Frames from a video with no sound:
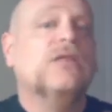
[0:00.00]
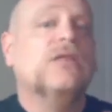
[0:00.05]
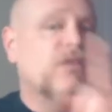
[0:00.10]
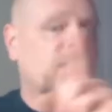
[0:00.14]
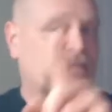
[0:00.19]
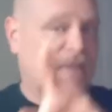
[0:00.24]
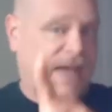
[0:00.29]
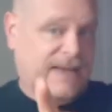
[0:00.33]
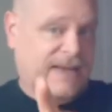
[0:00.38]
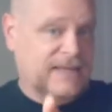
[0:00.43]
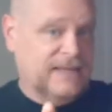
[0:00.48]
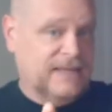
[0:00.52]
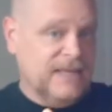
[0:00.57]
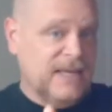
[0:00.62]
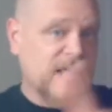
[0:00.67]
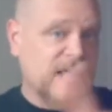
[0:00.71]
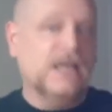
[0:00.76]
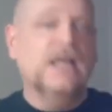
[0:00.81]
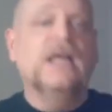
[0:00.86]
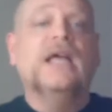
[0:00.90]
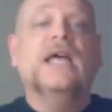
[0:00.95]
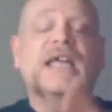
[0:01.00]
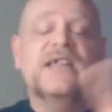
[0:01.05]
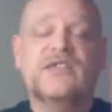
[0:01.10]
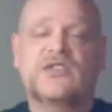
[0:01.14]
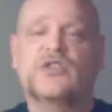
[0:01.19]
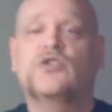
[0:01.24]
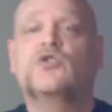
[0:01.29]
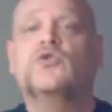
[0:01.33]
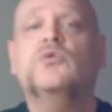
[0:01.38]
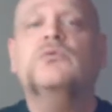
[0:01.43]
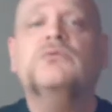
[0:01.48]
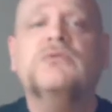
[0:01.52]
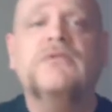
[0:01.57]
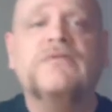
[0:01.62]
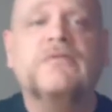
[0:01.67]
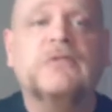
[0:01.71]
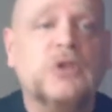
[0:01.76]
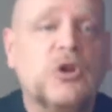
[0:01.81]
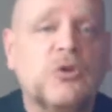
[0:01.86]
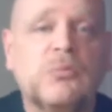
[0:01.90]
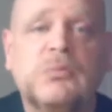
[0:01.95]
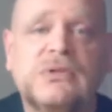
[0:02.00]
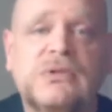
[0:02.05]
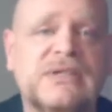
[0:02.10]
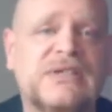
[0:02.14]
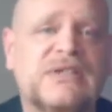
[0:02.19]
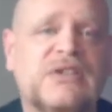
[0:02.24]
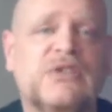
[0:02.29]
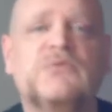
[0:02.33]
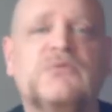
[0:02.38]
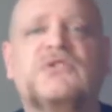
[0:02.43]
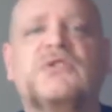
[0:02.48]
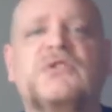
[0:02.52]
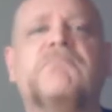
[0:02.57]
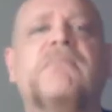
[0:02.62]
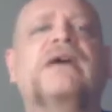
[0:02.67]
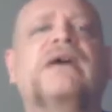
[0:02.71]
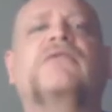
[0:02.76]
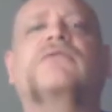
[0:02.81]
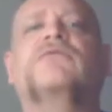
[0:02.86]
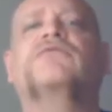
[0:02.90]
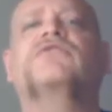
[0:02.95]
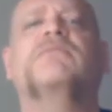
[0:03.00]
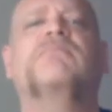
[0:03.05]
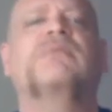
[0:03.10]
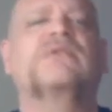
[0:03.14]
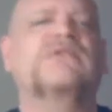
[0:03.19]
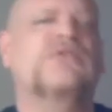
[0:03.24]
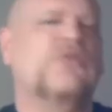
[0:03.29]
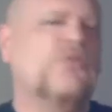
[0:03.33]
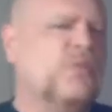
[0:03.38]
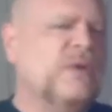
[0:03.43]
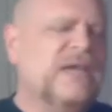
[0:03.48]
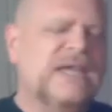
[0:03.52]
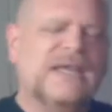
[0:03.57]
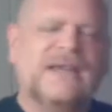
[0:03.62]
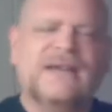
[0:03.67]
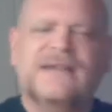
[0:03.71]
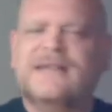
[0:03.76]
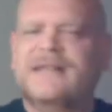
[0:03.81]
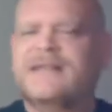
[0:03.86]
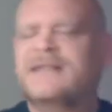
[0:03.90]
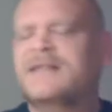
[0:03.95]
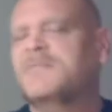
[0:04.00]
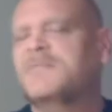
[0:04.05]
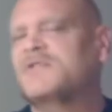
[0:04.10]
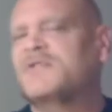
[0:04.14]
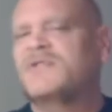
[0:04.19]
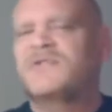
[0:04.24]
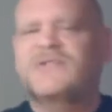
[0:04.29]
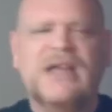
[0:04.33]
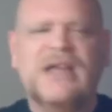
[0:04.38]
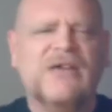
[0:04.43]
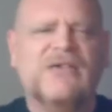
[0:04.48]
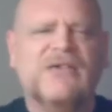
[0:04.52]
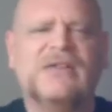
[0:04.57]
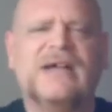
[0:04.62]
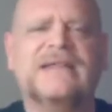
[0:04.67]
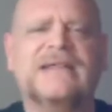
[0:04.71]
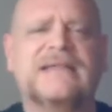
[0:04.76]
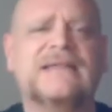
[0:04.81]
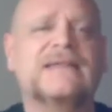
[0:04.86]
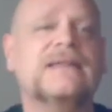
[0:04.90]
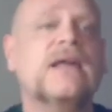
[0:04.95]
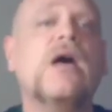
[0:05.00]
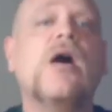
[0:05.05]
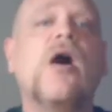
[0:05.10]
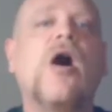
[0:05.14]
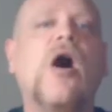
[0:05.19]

The vaccine is the tool of globalists used to microchip us or weaken our systems or sterilize us,